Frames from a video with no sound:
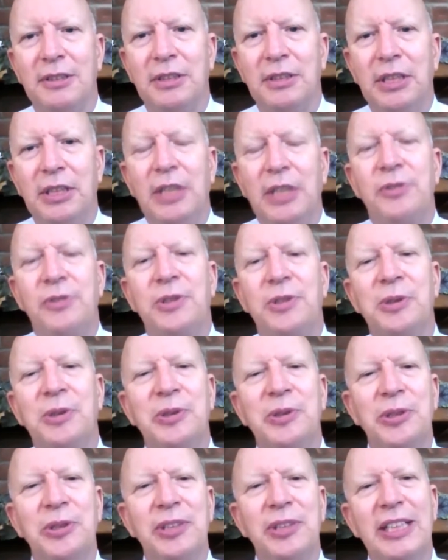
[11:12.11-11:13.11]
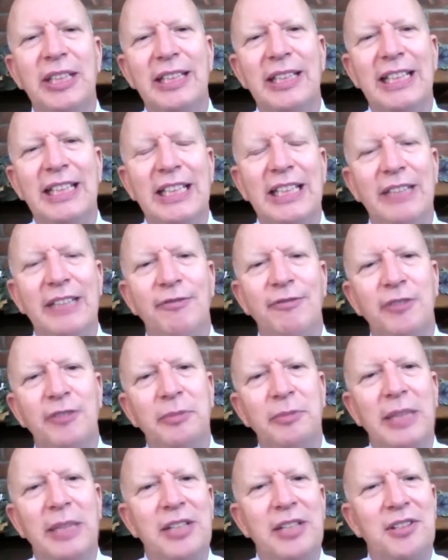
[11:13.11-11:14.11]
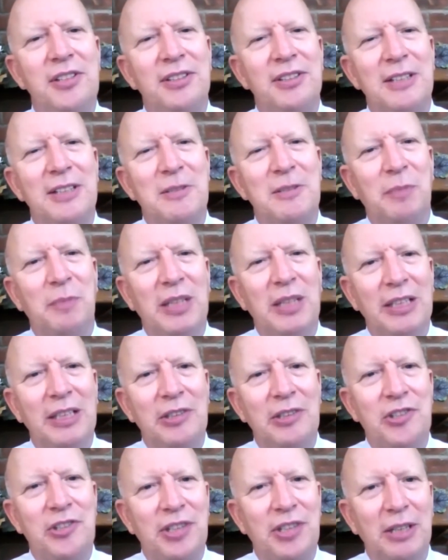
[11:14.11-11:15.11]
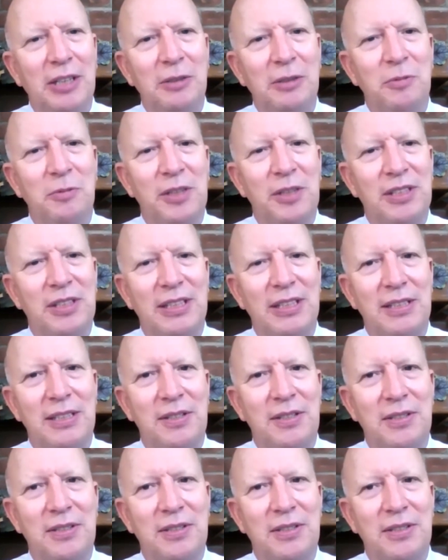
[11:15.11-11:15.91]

to look at the information that's being shared with us,